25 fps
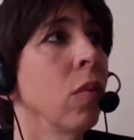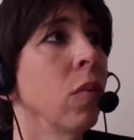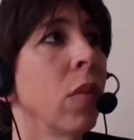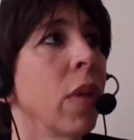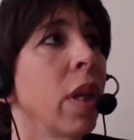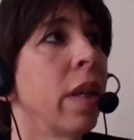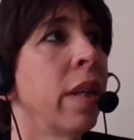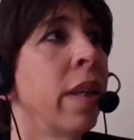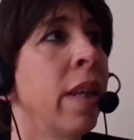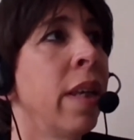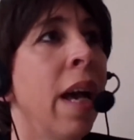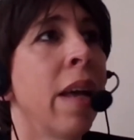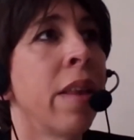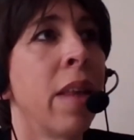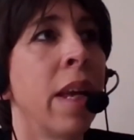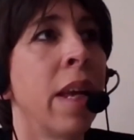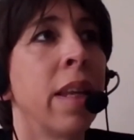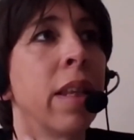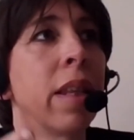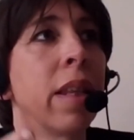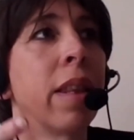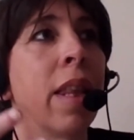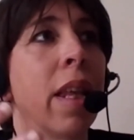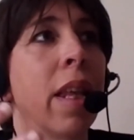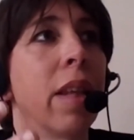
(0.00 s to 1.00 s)

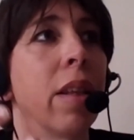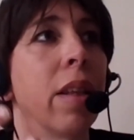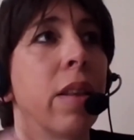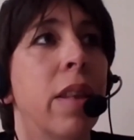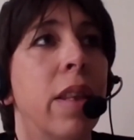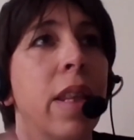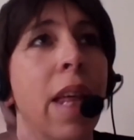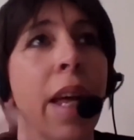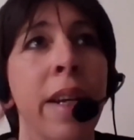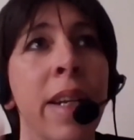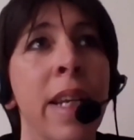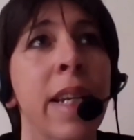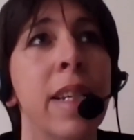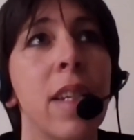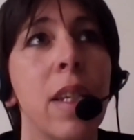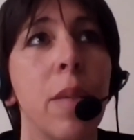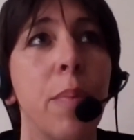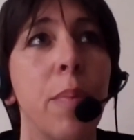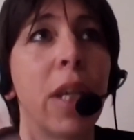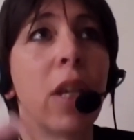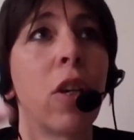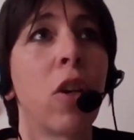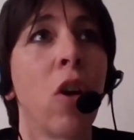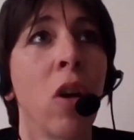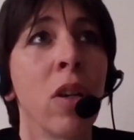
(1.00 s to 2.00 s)

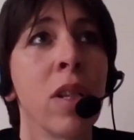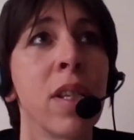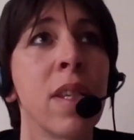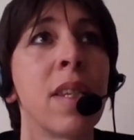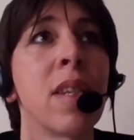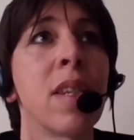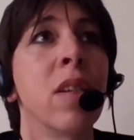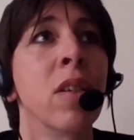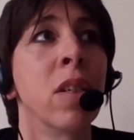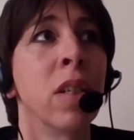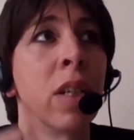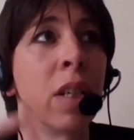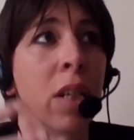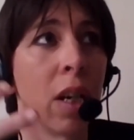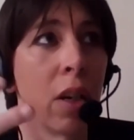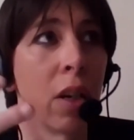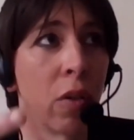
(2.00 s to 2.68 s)
be constant